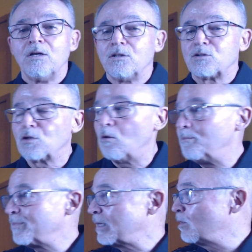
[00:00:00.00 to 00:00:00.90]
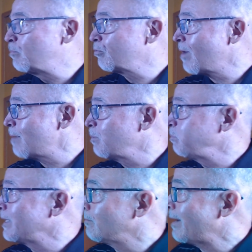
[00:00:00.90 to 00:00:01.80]
So you
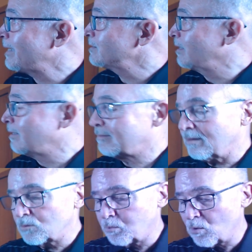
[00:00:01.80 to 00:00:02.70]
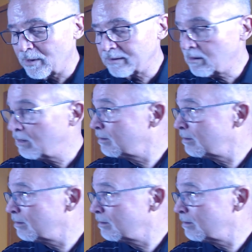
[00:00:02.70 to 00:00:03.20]
probably are asking at this point,